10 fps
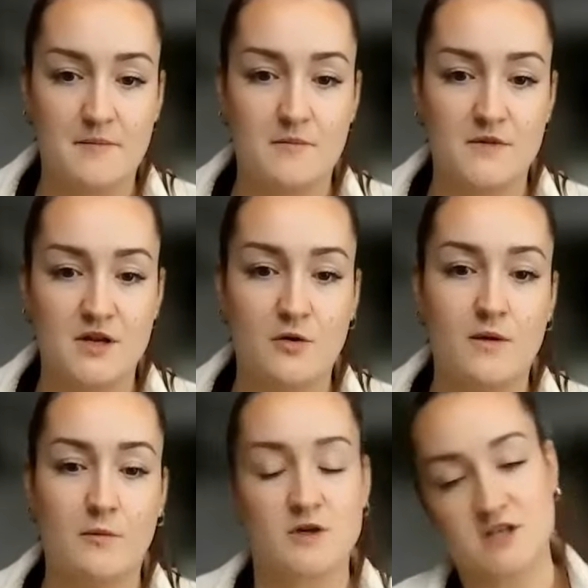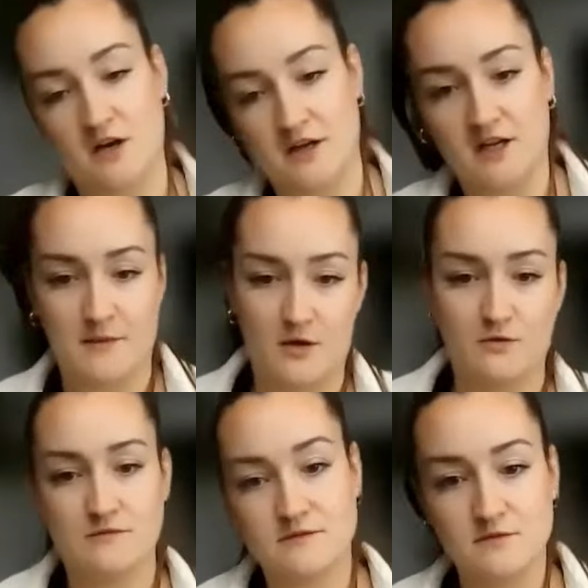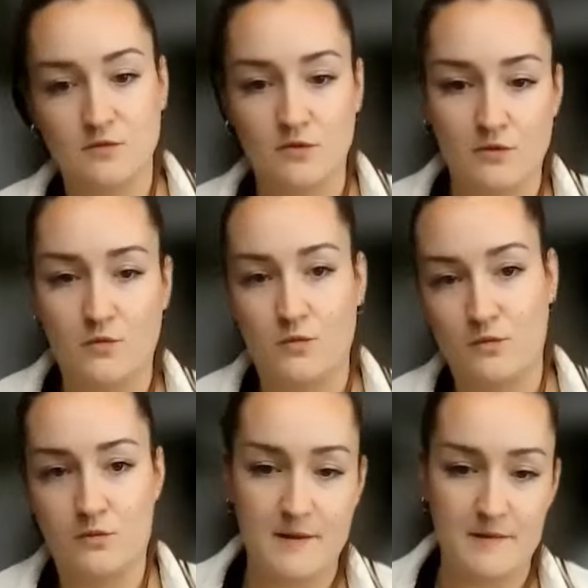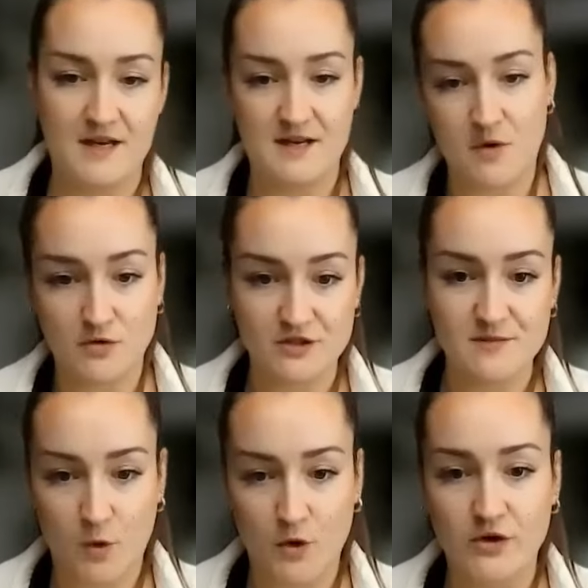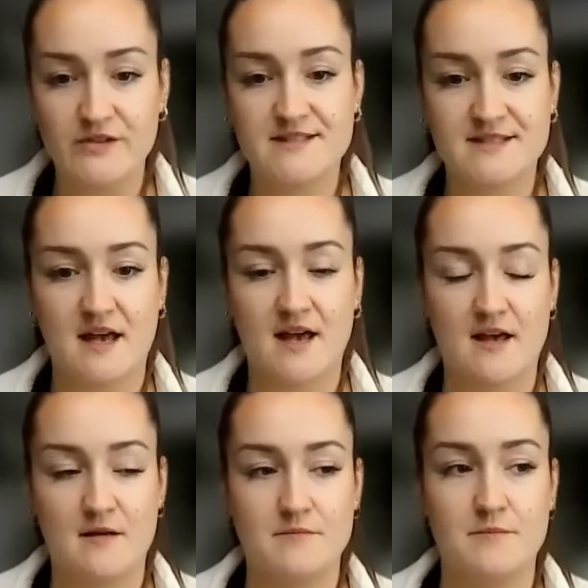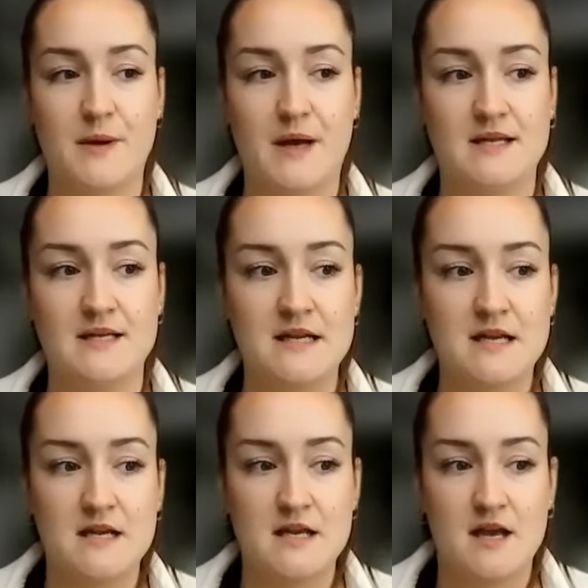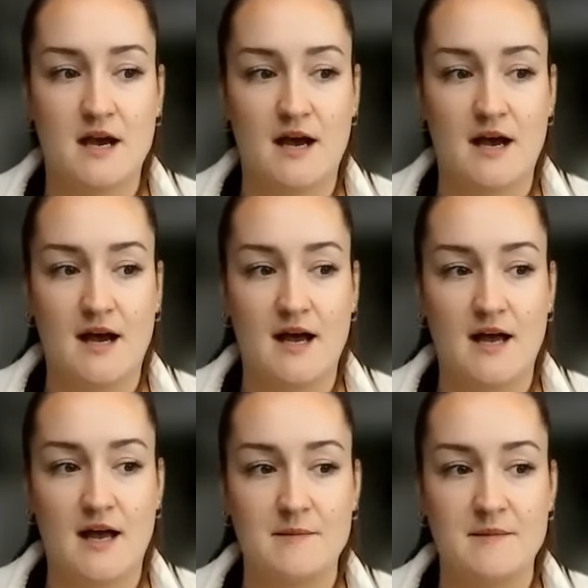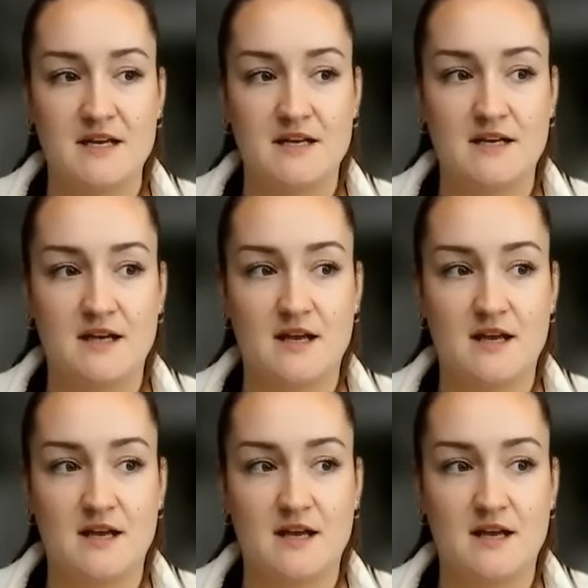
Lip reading: when we're talking about women in motorsports. But I mean,